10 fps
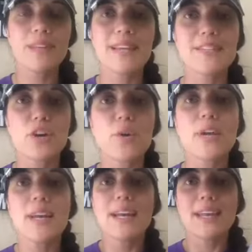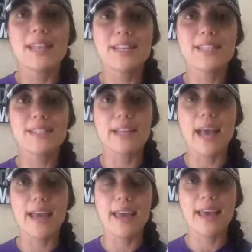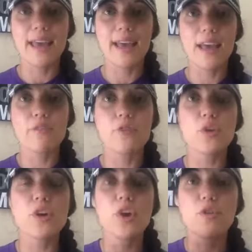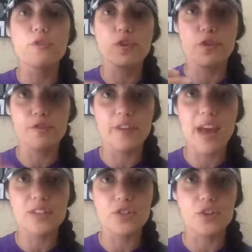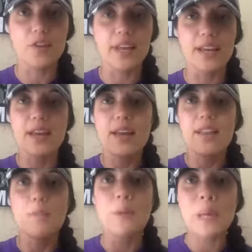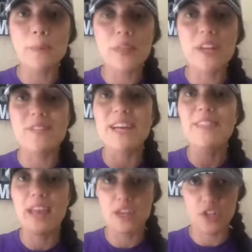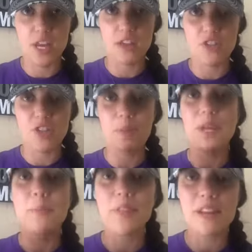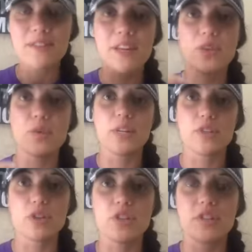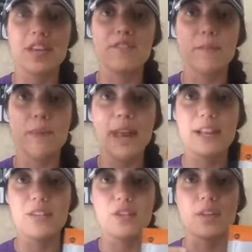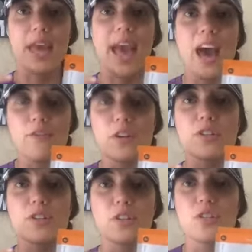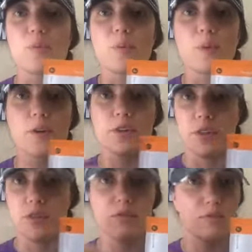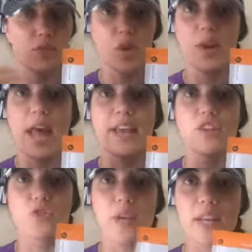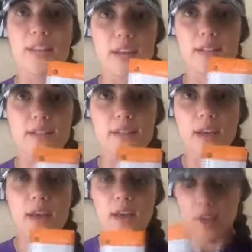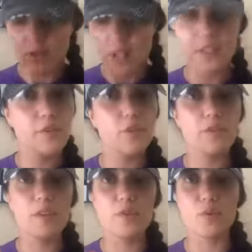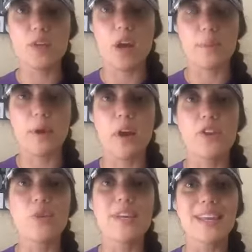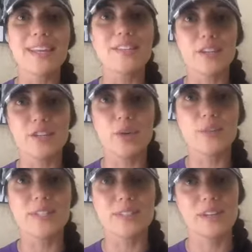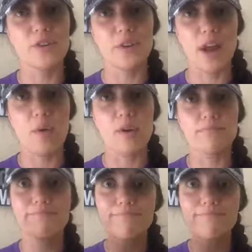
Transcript: And so this is like, if you can go further faster, like the people that have done the education, the people that have done the research, they've made it so the average consumable person, you and I can drink this. There's lots of other flavors we'll talk about, and you can get into ketosis in under an hour.